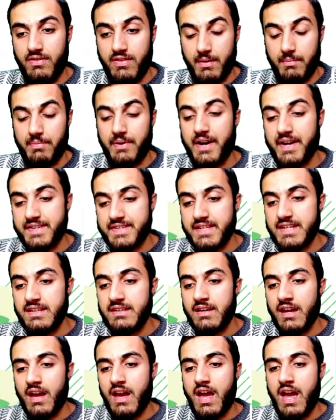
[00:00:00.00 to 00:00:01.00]
uh, the
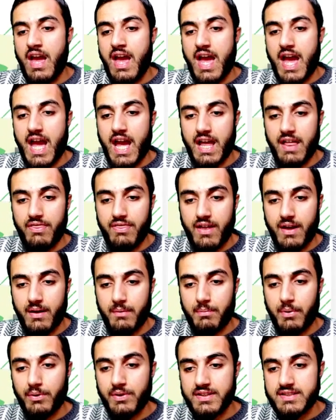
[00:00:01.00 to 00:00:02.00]
pricing. And uh,
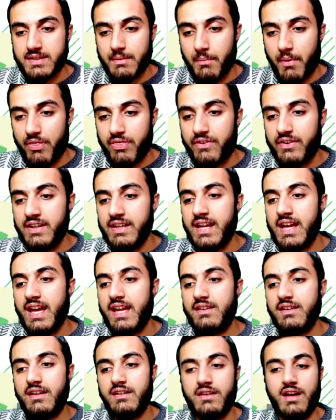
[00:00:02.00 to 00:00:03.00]
bonus number three,
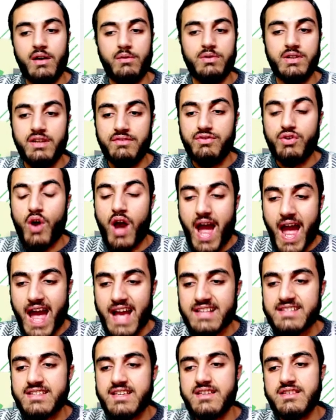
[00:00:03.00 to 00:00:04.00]
I'll give you
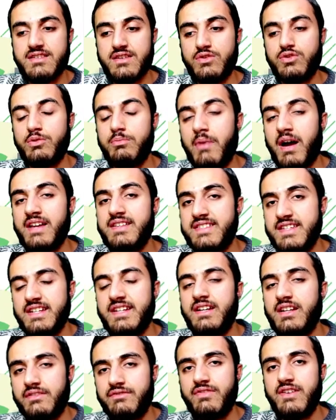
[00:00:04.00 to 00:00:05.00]
access into my
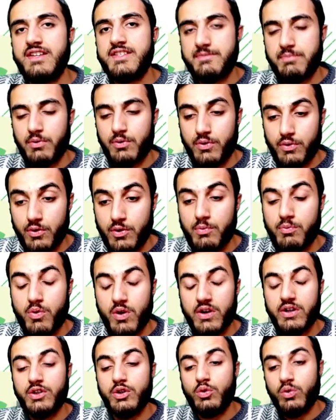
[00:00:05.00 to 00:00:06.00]
secret Facebook group
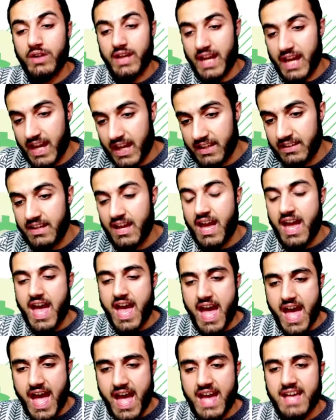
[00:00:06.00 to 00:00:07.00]
where you can
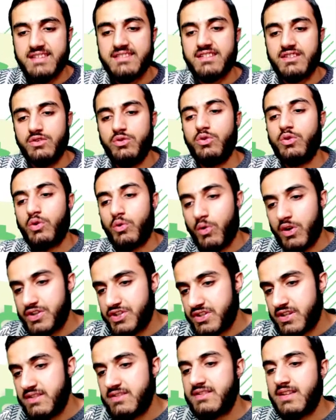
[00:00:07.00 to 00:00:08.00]
ask your
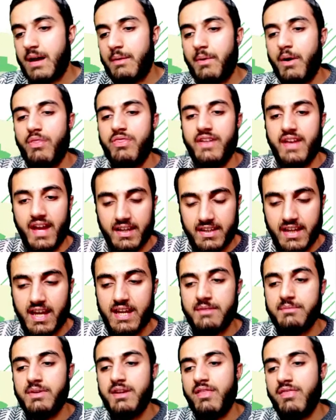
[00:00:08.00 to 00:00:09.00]
questions about the
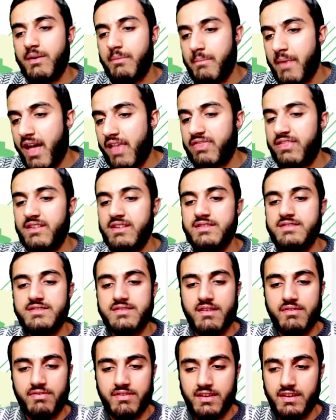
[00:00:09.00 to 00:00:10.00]
academy, the
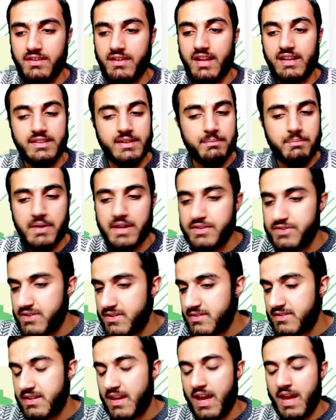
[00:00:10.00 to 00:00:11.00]
methods, the landing
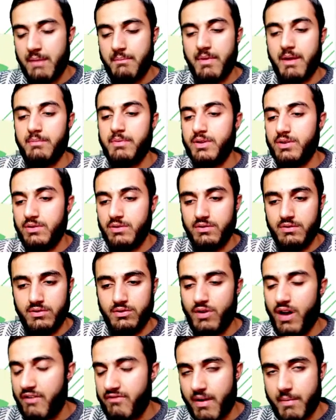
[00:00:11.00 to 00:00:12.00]
pages. Maybe
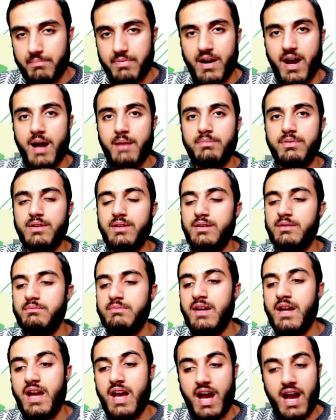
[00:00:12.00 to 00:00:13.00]
you have a
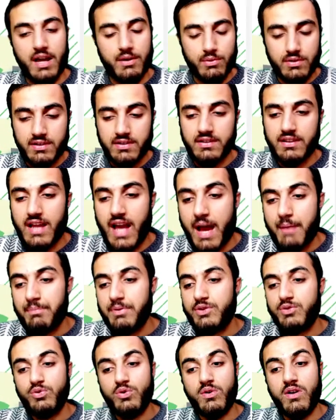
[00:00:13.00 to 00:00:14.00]
problem. I will
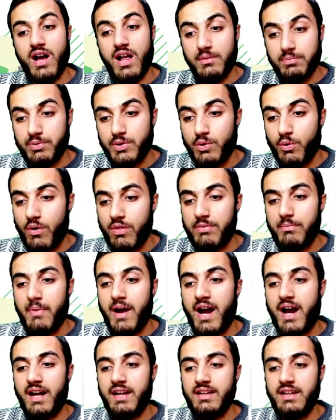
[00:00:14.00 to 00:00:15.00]
happy to help you with
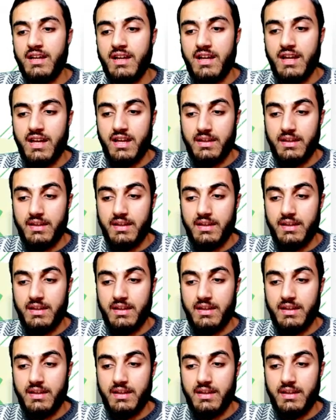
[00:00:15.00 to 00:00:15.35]
my